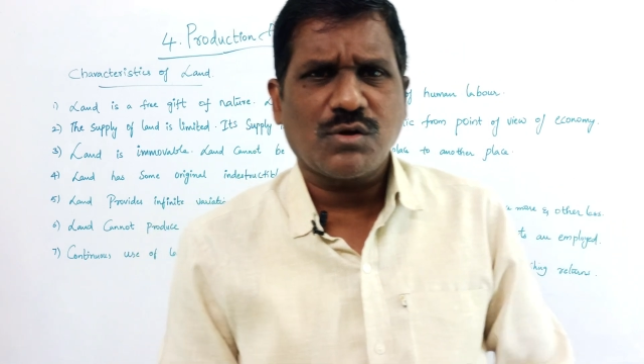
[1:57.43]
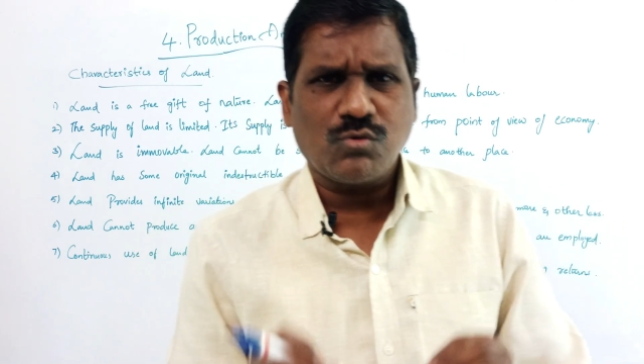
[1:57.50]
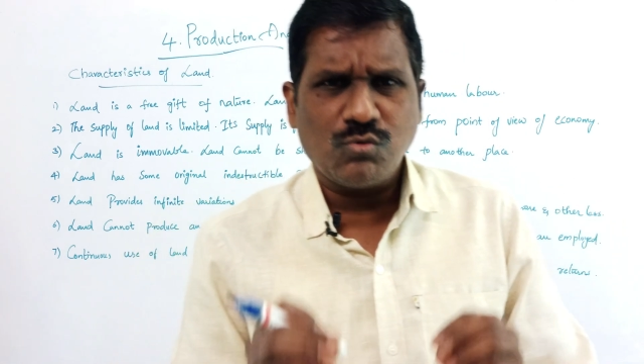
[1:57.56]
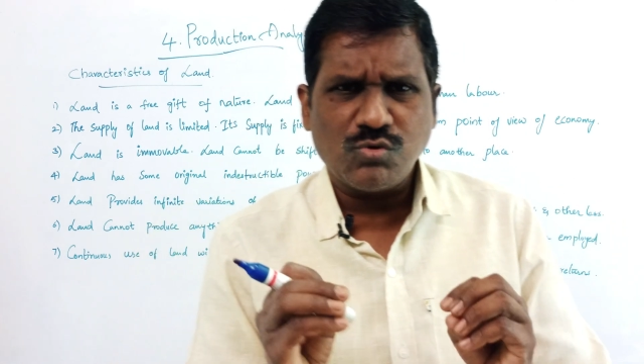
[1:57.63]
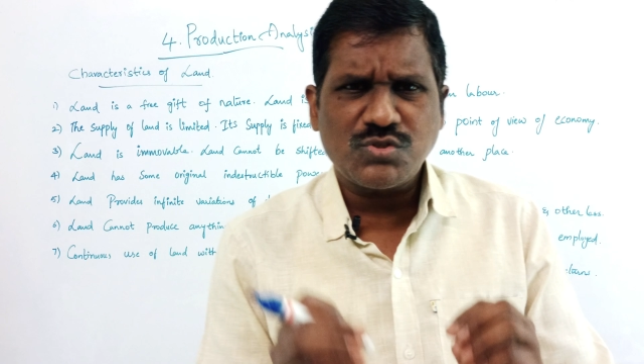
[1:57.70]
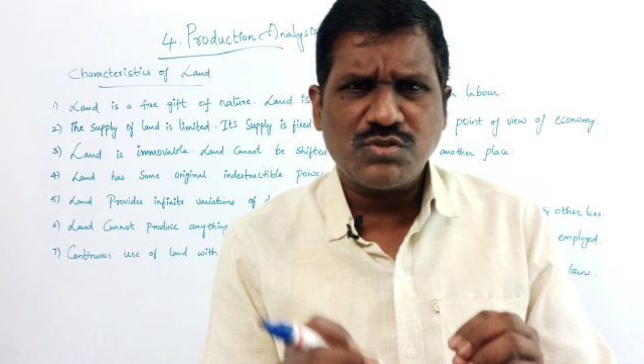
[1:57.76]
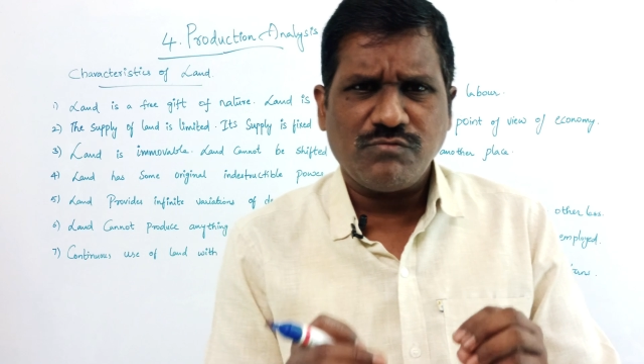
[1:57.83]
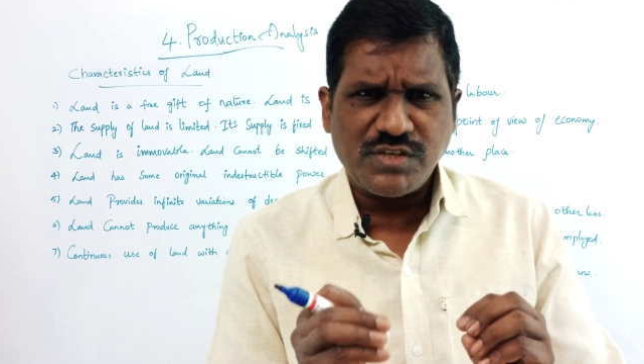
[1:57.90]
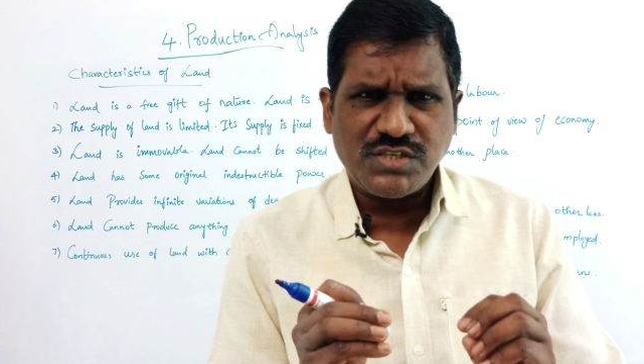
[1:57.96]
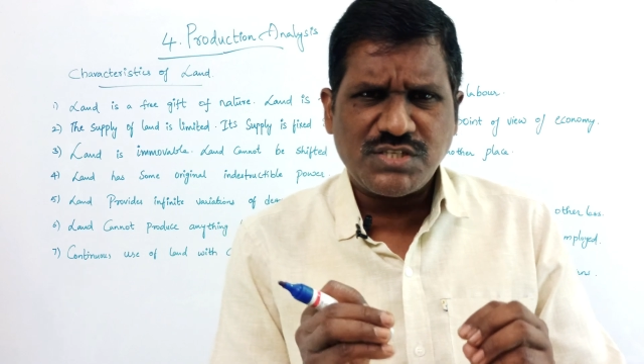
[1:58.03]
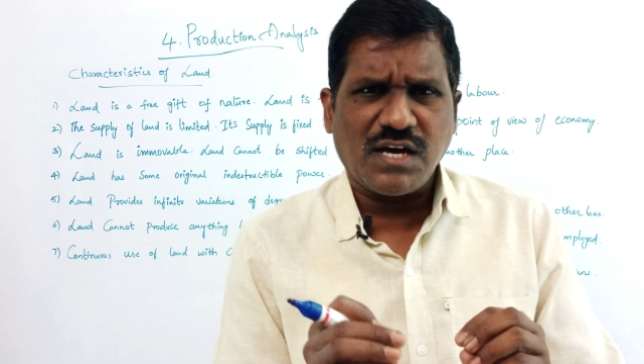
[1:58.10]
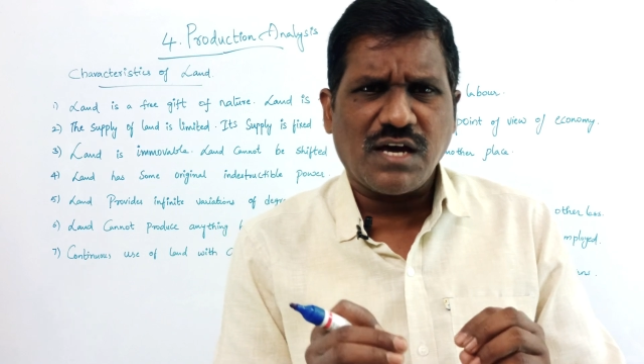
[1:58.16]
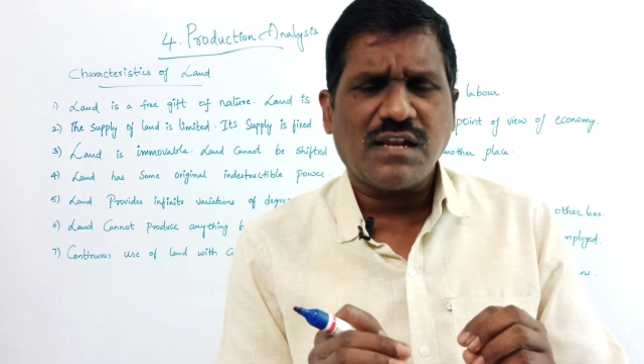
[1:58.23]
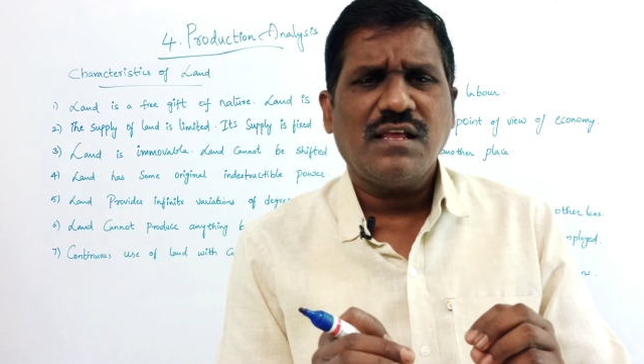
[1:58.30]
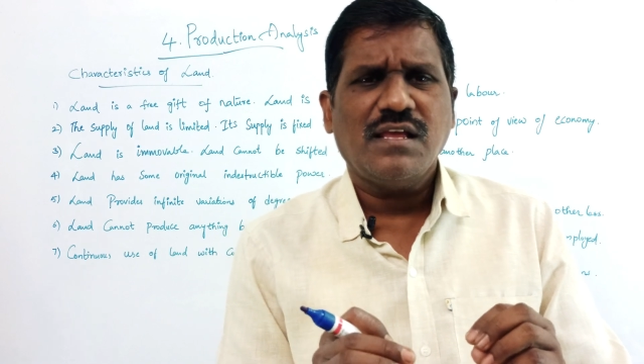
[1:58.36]
The goods which
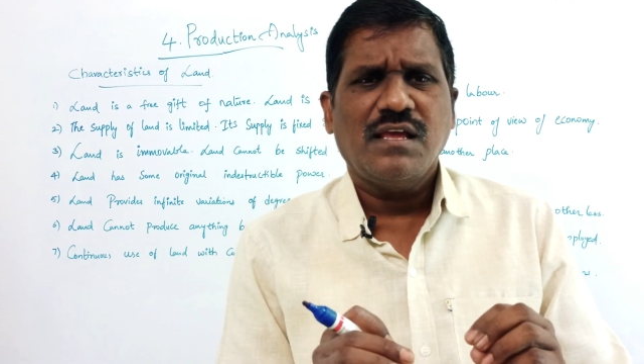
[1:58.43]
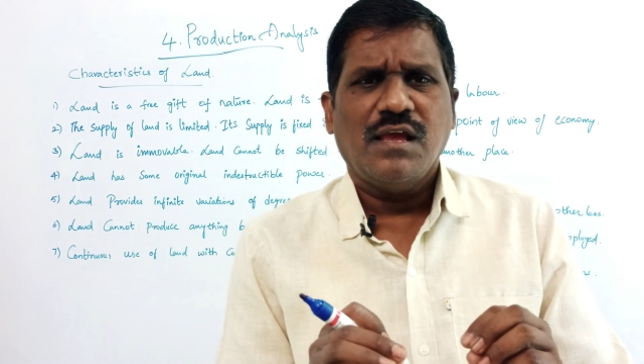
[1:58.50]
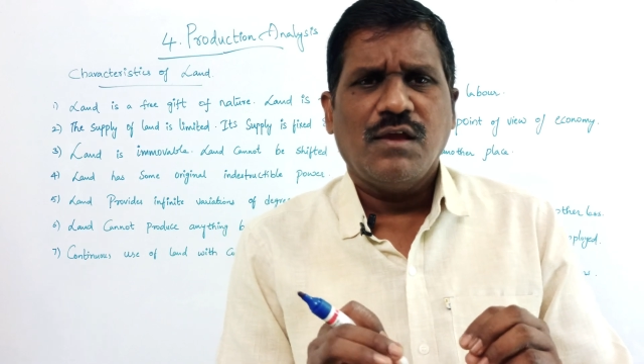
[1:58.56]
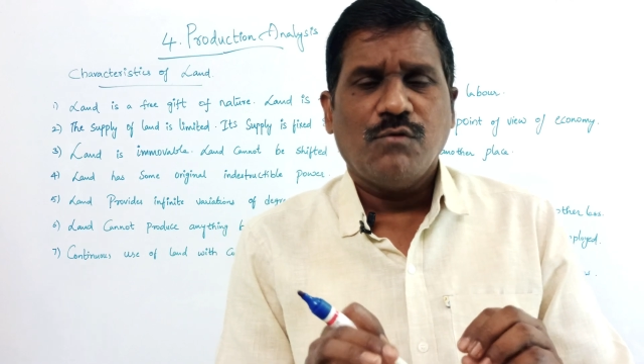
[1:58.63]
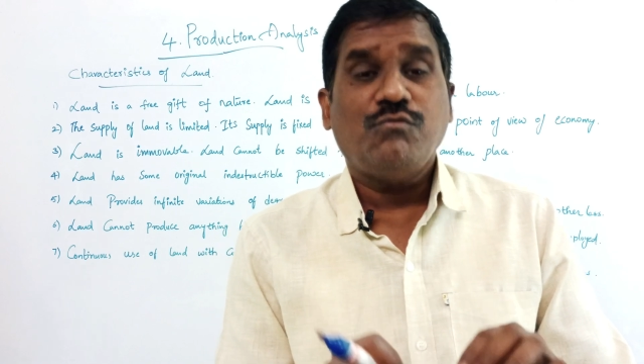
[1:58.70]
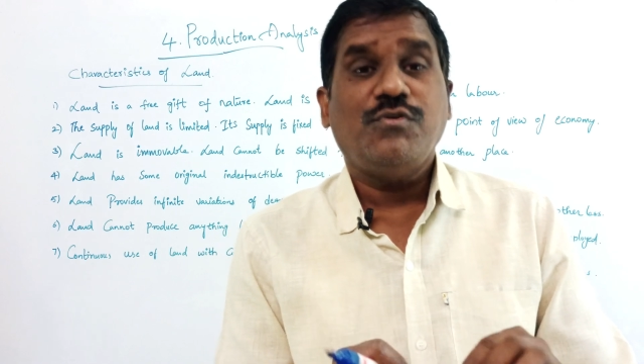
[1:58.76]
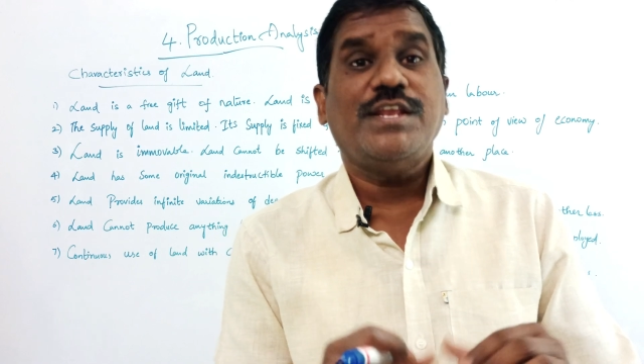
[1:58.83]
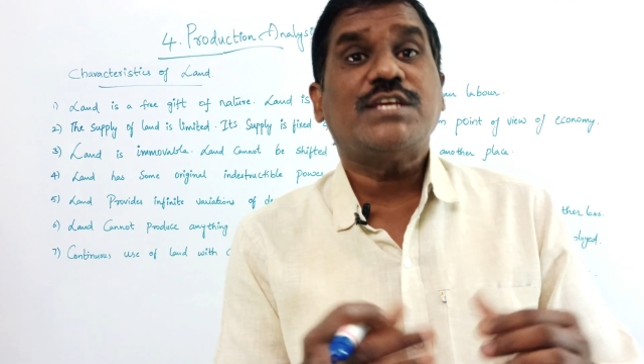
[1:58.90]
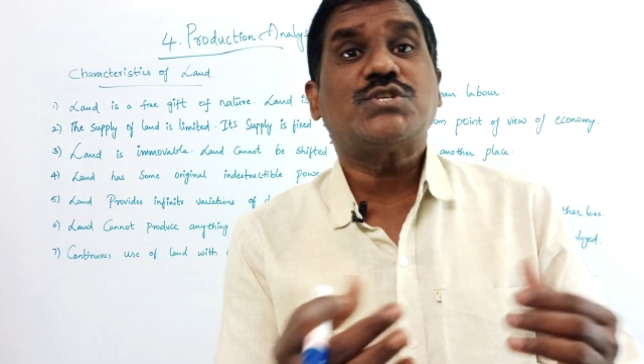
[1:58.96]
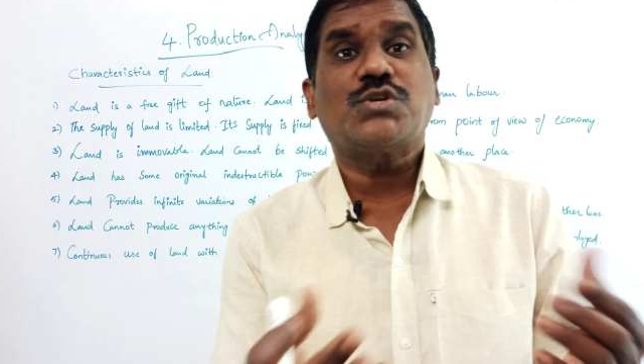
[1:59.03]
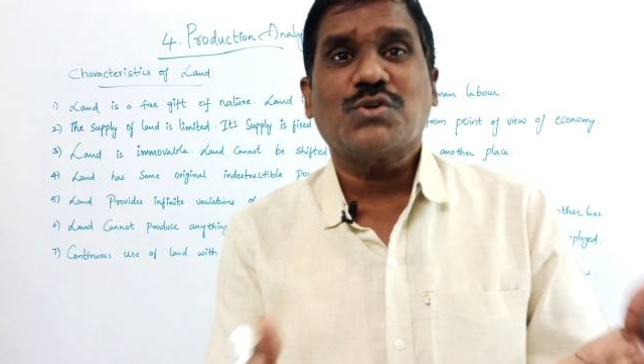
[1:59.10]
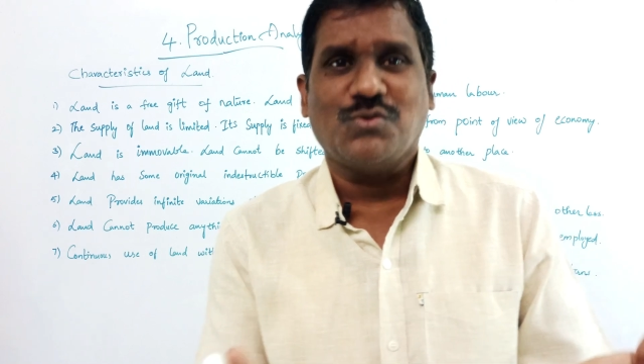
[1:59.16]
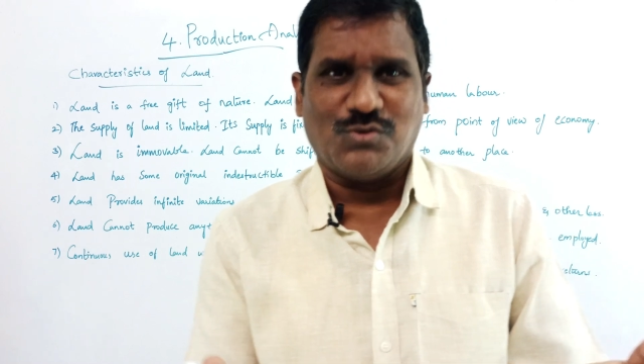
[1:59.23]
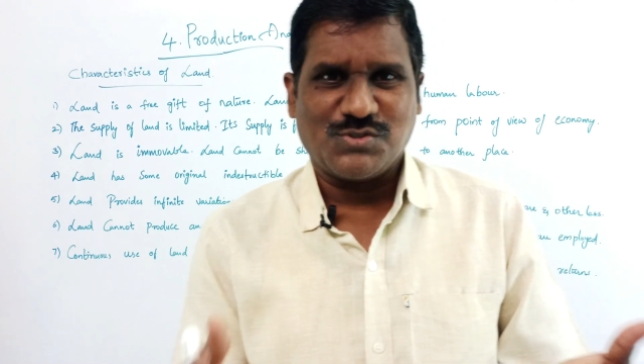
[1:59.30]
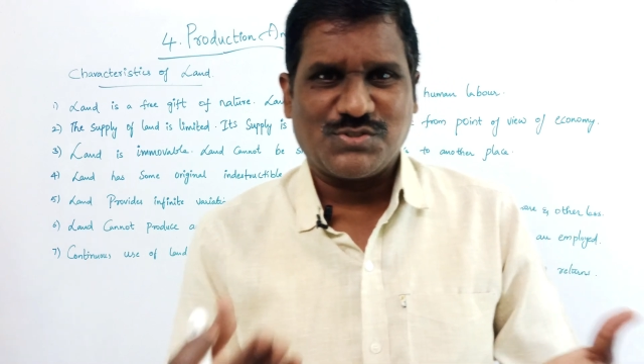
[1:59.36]
are
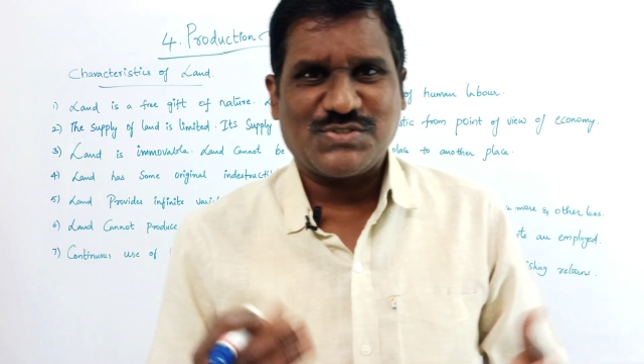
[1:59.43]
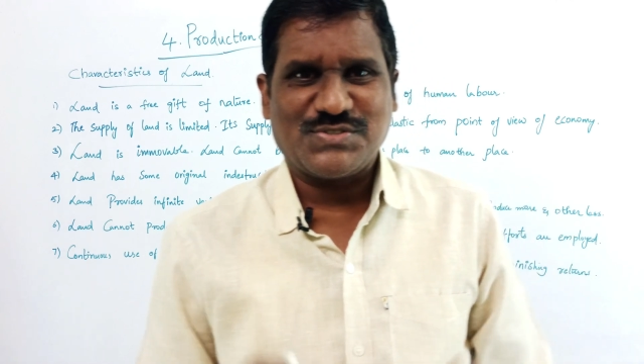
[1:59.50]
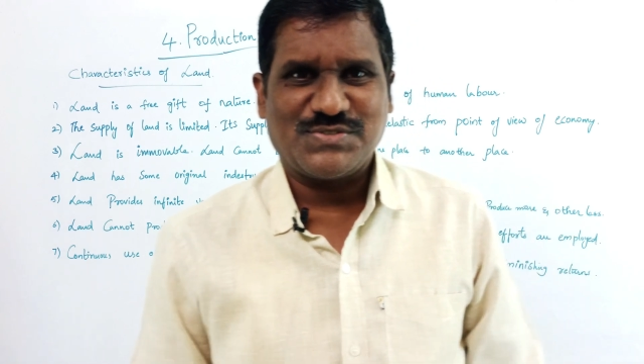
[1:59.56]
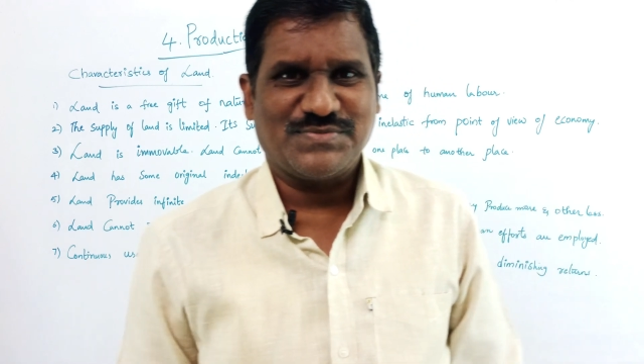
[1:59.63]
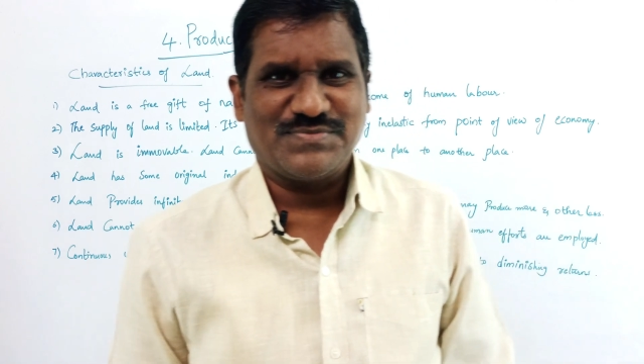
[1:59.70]
finished goods.